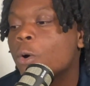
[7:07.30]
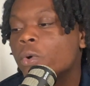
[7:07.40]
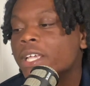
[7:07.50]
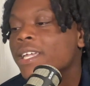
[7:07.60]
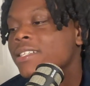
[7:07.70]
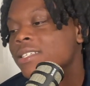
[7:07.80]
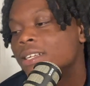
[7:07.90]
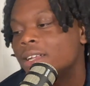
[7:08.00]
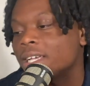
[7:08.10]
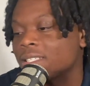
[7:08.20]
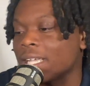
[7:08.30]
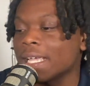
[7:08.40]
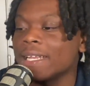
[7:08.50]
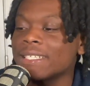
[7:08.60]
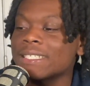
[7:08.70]
I want to get into the next thing,
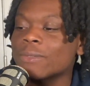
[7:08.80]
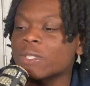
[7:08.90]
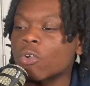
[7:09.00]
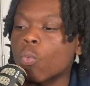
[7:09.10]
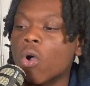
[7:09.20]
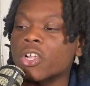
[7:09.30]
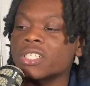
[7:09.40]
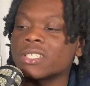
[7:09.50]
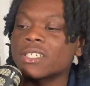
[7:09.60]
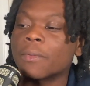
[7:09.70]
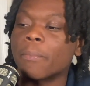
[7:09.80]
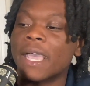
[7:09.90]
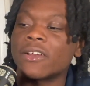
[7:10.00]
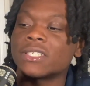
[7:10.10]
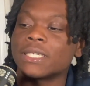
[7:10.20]
and this is with the Washington
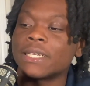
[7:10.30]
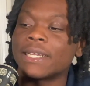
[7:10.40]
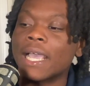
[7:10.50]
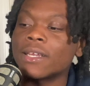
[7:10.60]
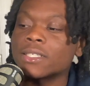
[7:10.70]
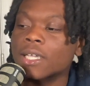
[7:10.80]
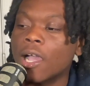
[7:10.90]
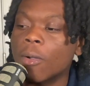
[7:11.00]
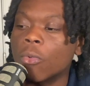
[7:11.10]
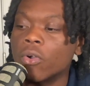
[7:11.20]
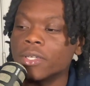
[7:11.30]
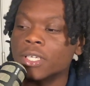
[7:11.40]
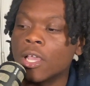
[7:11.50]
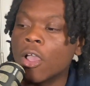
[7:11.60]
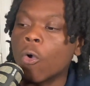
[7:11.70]
Commanders and the Dallas Cowboys.
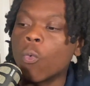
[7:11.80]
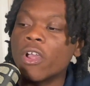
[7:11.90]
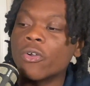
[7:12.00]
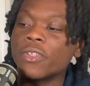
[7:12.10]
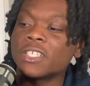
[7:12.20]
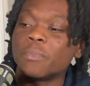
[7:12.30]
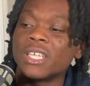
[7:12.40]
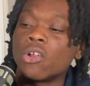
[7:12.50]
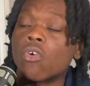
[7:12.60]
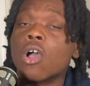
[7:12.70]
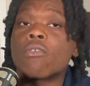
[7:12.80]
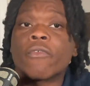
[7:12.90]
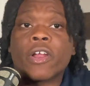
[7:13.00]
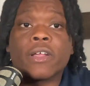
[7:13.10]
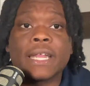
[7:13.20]
Will this be the Ron
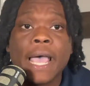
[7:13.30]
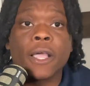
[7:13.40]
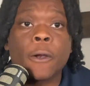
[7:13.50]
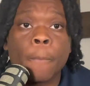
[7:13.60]
Rivera dagger?